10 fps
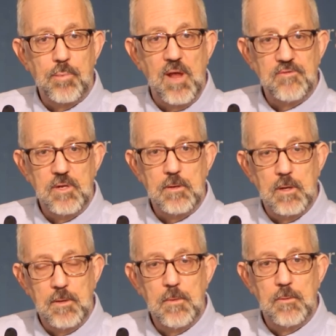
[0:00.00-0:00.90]

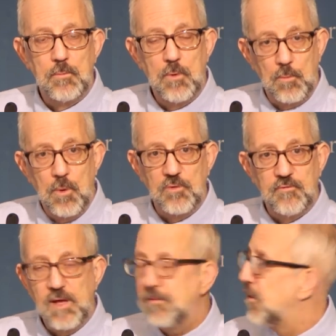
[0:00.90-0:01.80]
President
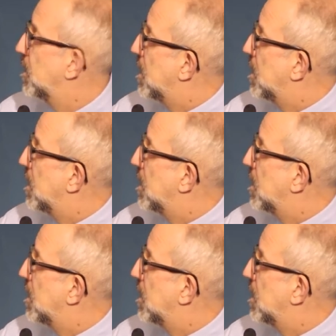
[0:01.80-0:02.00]
Roosevelt